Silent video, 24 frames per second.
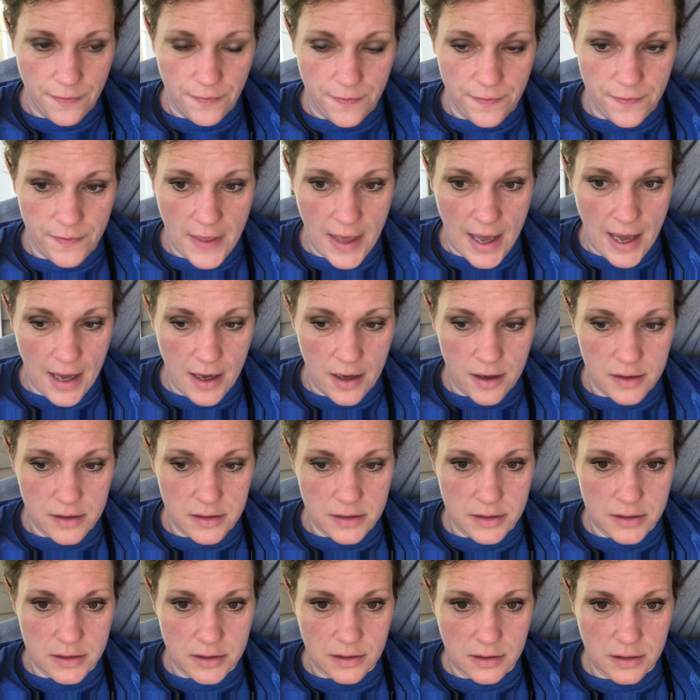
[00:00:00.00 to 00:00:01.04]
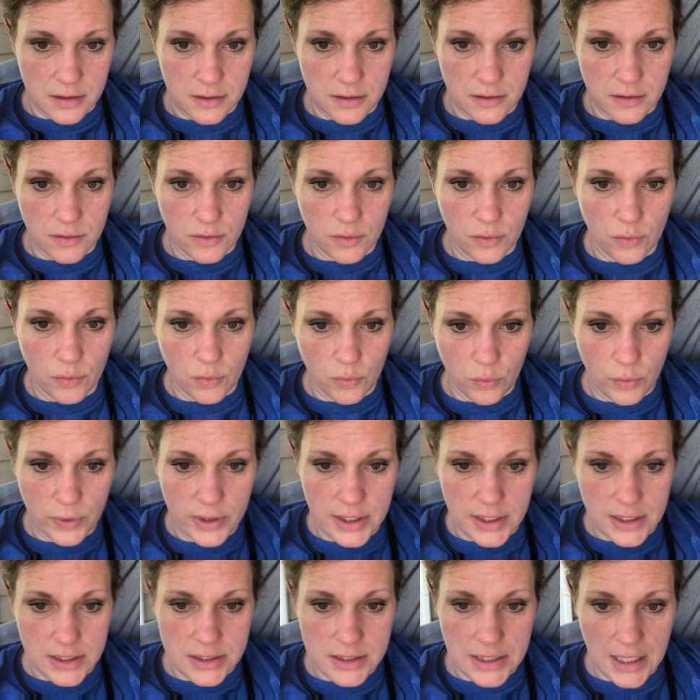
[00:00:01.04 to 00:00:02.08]
that
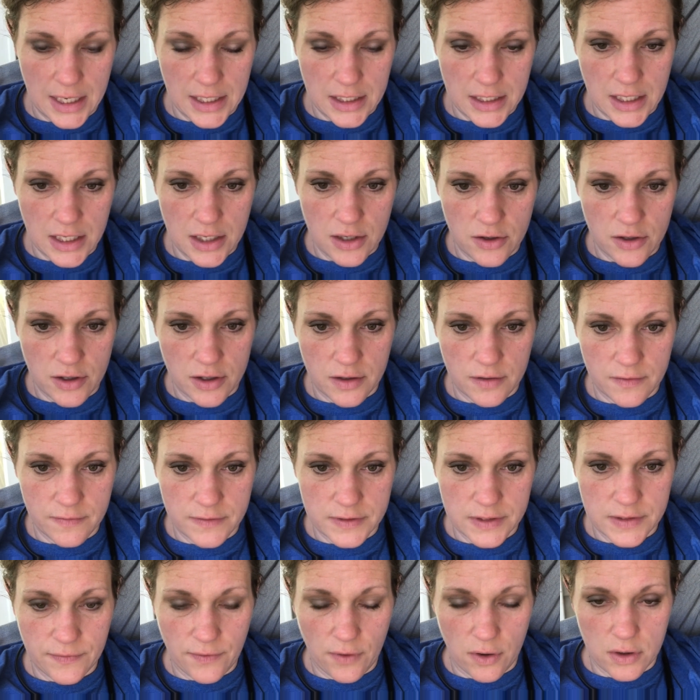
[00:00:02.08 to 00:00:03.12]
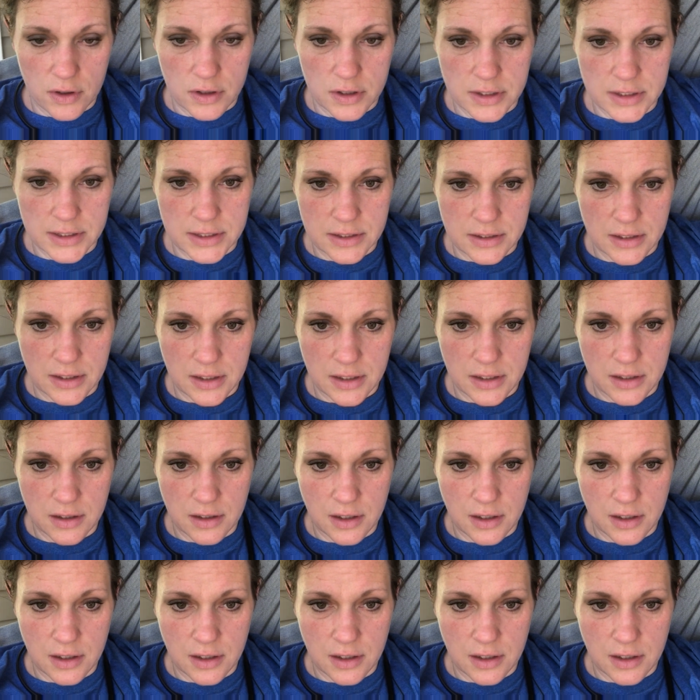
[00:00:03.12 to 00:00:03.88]
we take care of as far as they